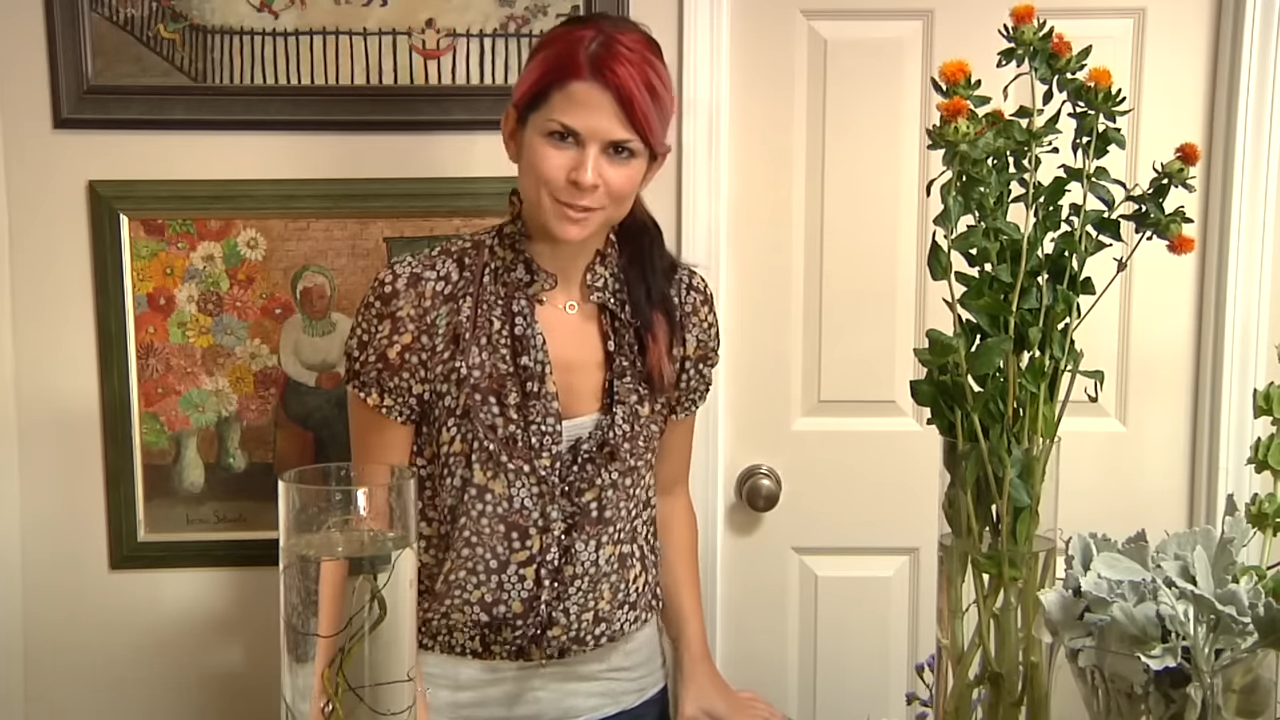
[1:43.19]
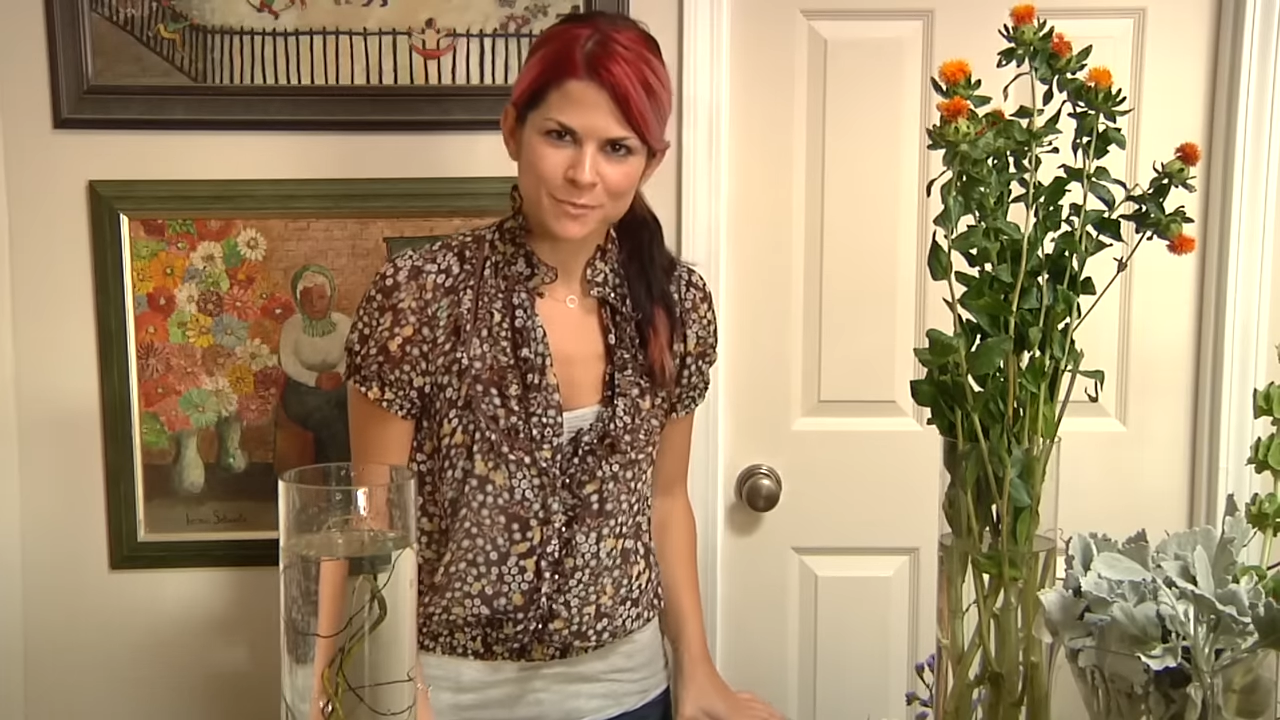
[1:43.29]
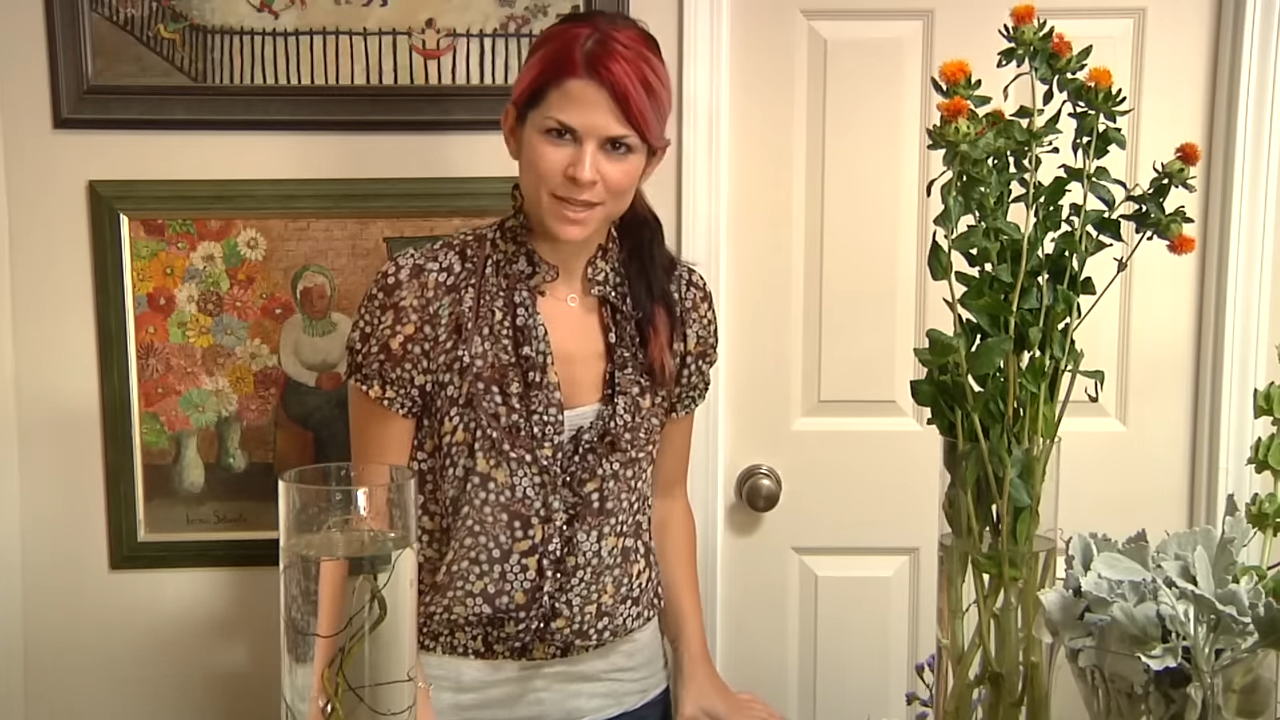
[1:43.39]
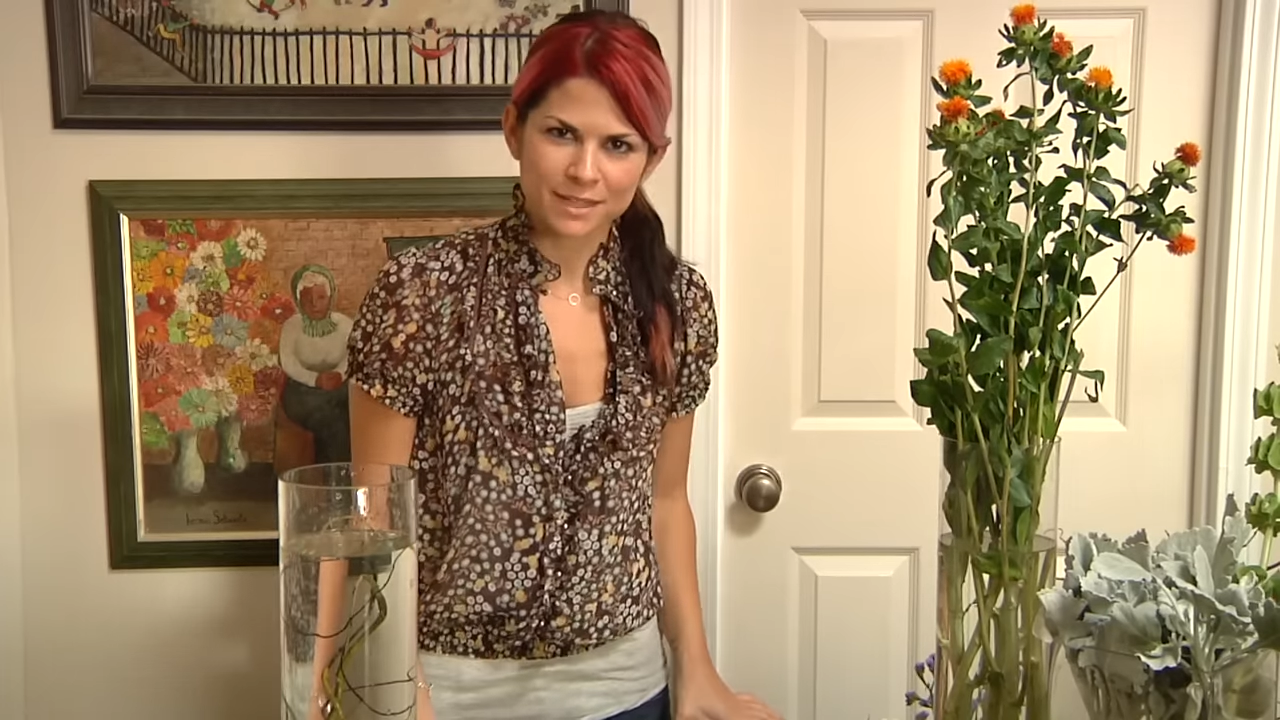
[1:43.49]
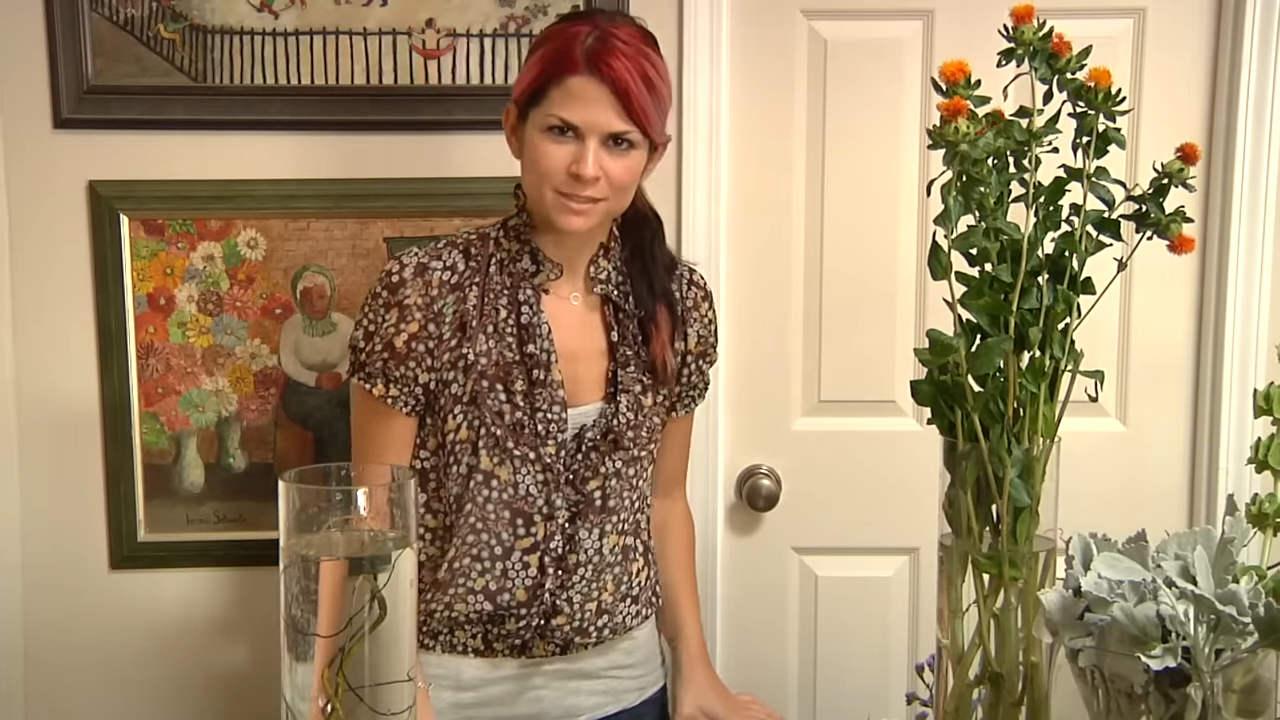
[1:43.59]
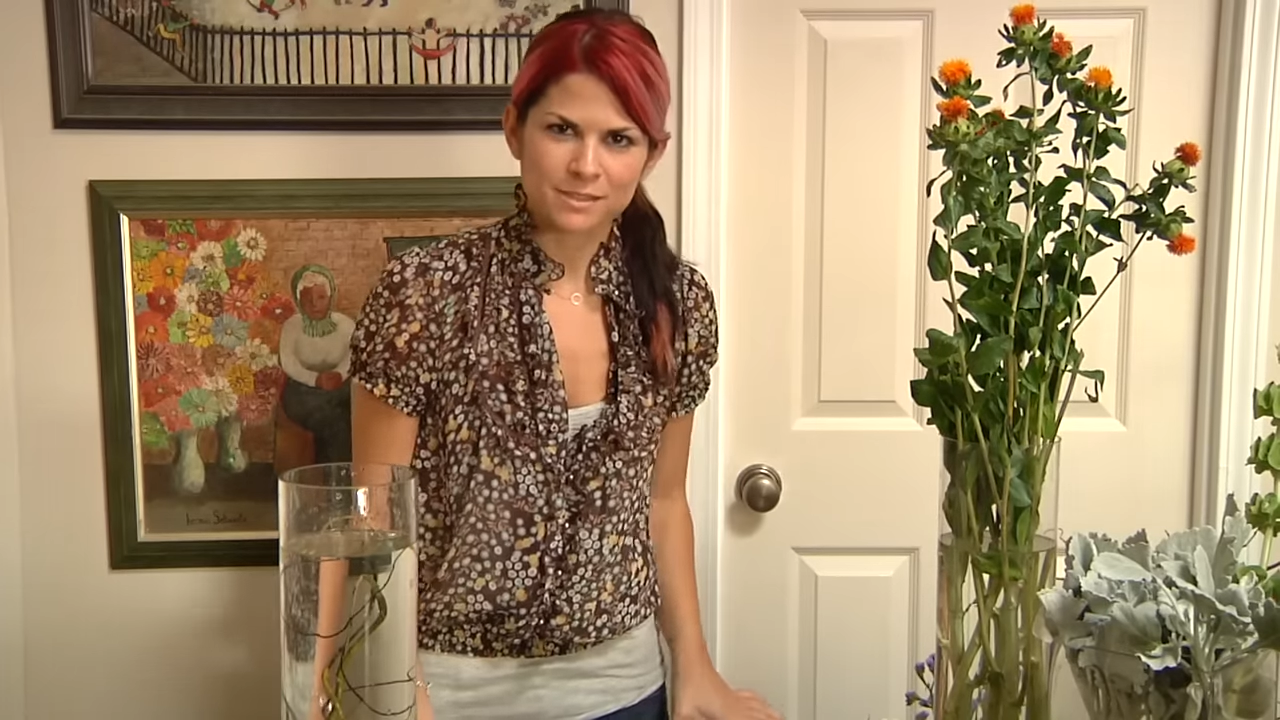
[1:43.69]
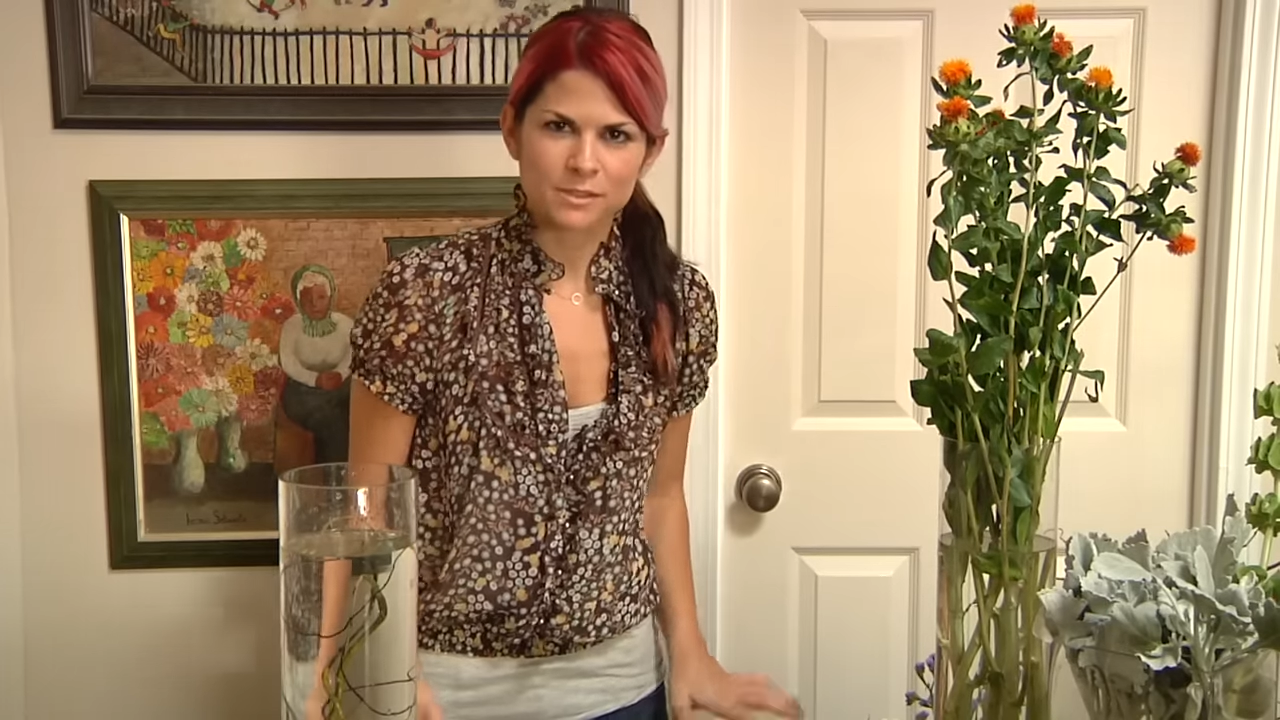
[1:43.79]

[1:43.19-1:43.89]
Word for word: the base.